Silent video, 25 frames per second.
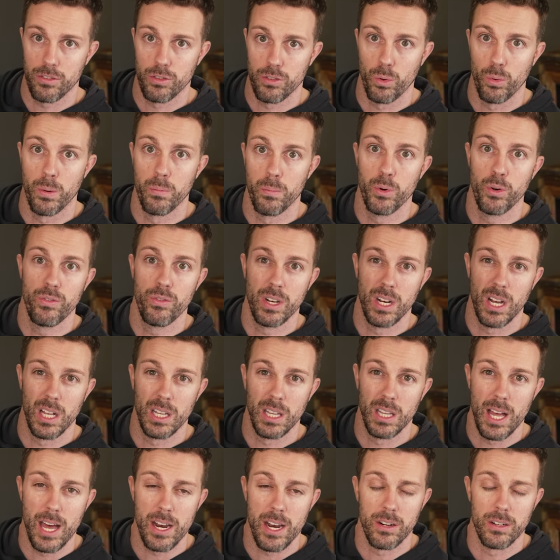So we're moving a
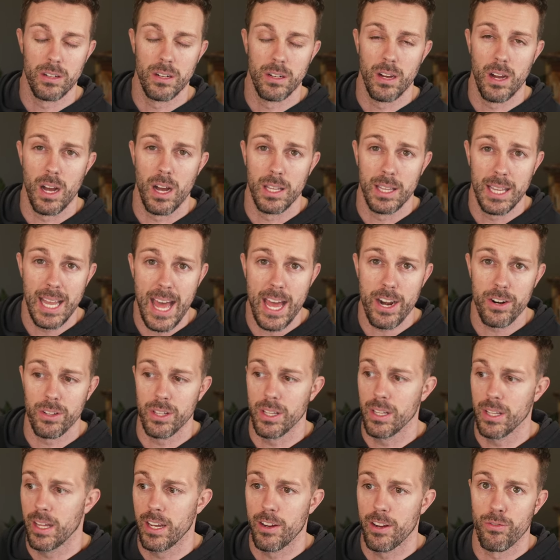lot
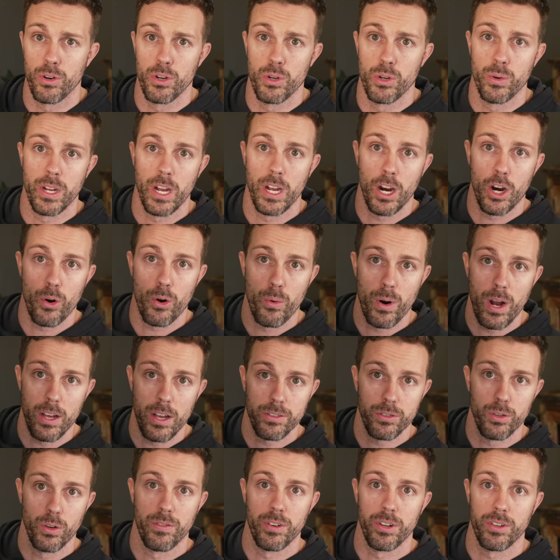laterally, like if we're doing a
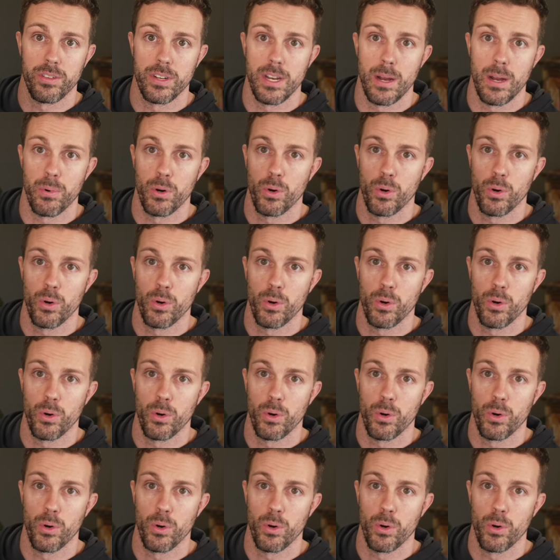crossover step,